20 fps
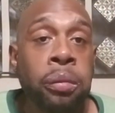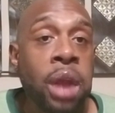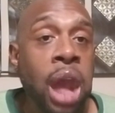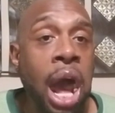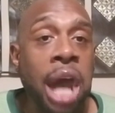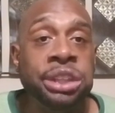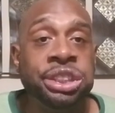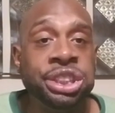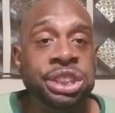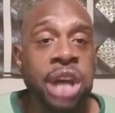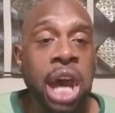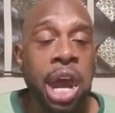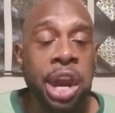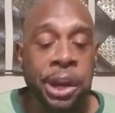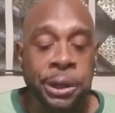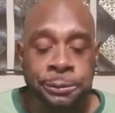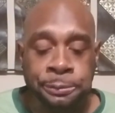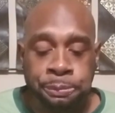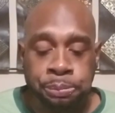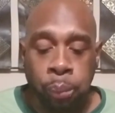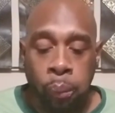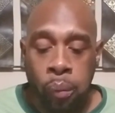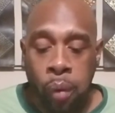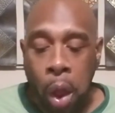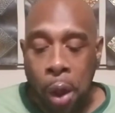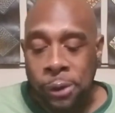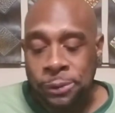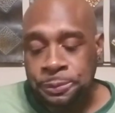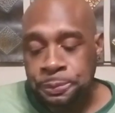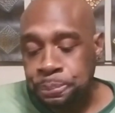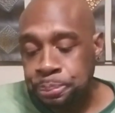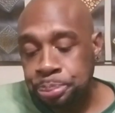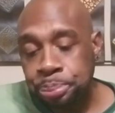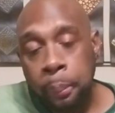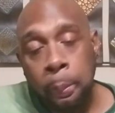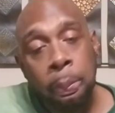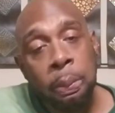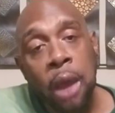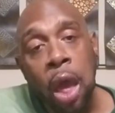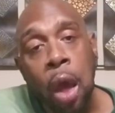I decided
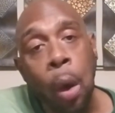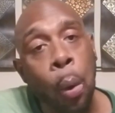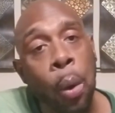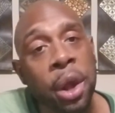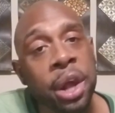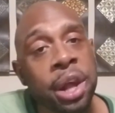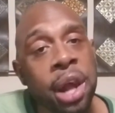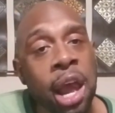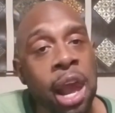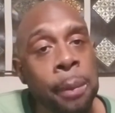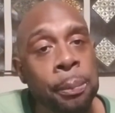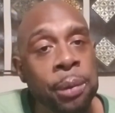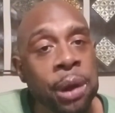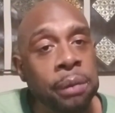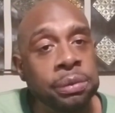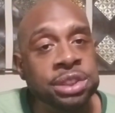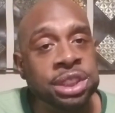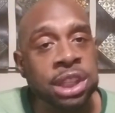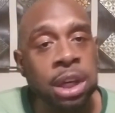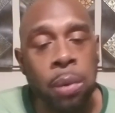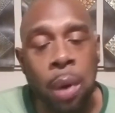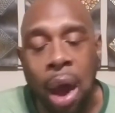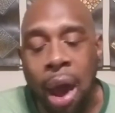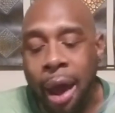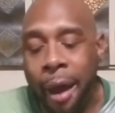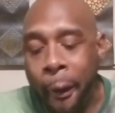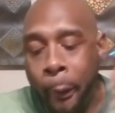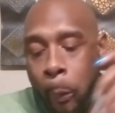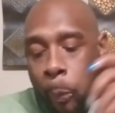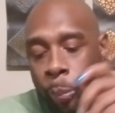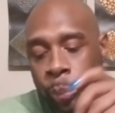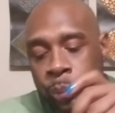we ain't had breakfast in a while.